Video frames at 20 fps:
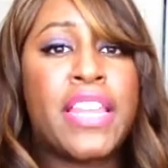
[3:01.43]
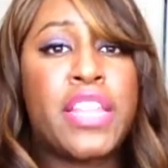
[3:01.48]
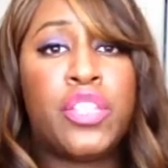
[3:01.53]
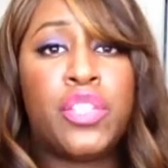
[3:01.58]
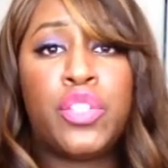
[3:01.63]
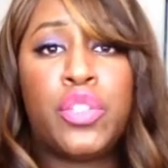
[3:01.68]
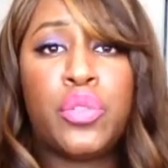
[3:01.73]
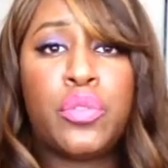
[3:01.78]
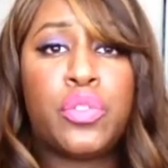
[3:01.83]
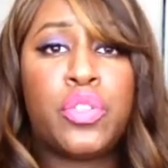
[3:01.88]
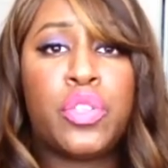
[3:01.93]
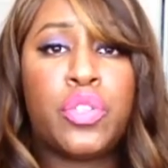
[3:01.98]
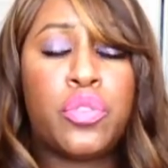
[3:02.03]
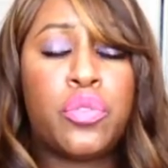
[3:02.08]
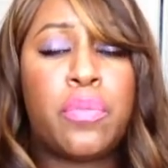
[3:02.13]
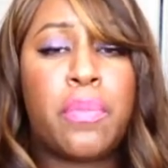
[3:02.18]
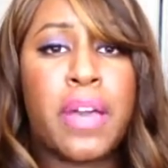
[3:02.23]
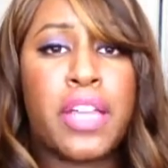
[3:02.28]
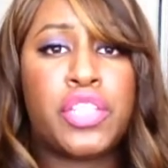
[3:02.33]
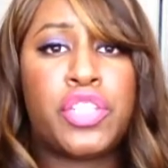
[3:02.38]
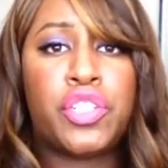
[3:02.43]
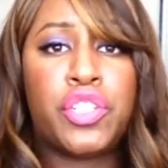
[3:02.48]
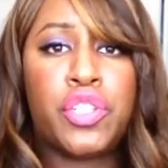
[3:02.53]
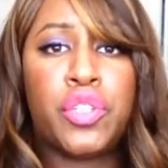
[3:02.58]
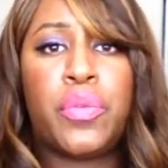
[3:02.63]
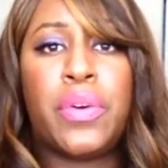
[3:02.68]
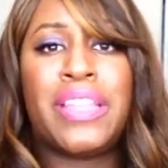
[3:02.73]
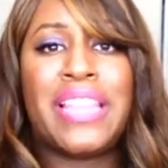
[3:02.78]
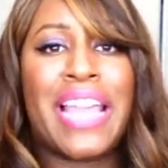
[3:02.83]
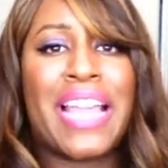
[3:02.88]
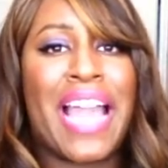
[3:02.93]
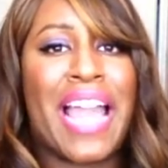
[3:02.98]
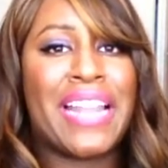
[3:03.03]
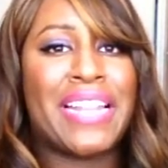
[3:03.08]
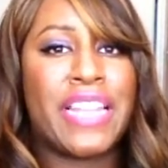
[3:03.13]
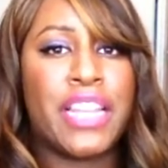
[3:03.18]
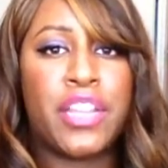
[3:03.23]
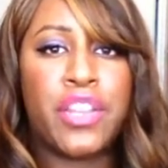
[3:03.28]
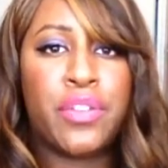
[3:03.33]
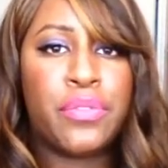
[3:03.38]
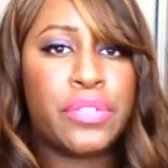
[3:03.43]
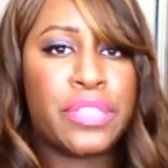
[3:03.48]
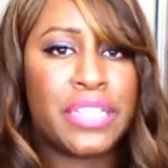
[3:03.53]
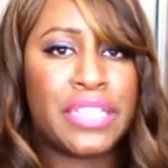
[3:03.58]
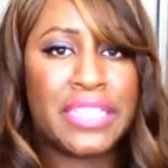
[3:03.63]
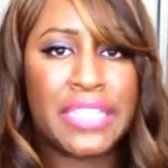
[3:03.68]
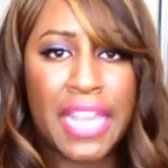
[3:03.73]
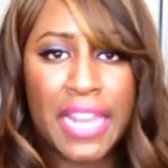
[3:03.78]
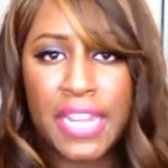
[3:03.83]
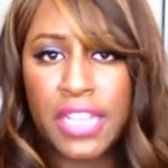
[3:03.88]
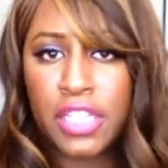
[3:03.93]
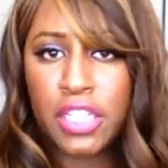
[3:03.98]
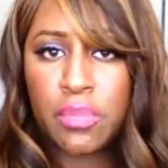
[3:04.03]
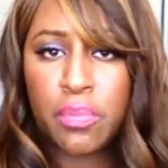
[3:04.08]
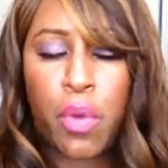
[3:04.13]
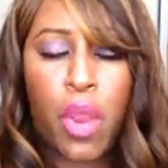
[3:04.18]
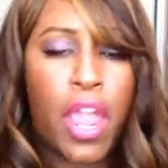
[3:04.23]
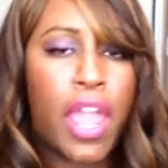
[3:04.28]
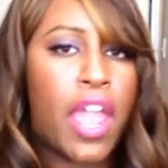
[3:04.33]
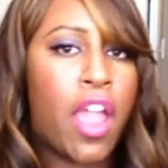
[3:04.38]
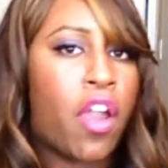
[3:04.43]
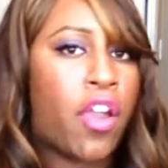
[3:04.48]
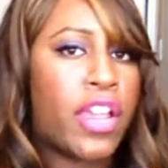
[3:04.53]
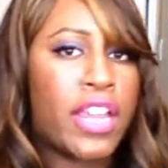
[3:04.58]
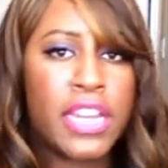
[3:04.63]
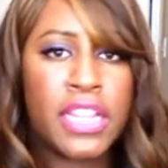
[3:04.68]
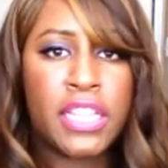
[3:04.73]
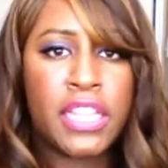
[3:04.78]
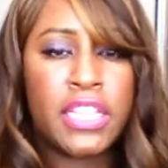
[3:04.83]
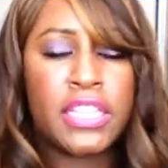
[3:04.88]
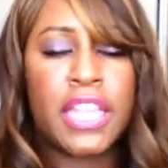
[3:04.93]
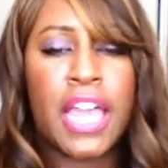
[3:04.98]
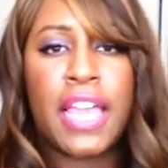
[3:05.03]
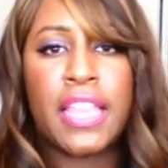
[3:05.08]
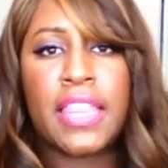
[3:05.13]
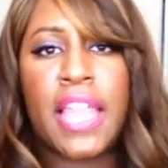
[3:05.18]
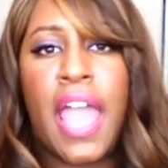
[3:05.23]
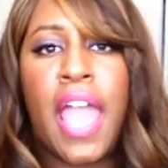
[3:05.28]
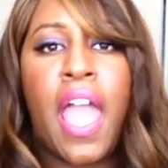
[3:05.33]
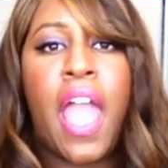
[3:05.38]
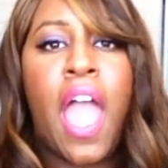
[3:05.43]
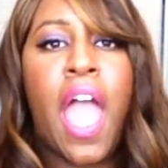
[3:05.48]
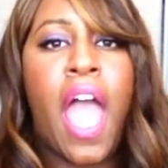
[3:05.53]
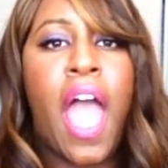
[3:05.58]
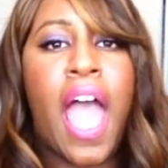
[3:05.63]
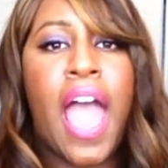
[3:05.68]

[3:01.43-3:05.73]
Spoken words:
didn't do too much to it. Like I didn't use a setting spray or anything like that.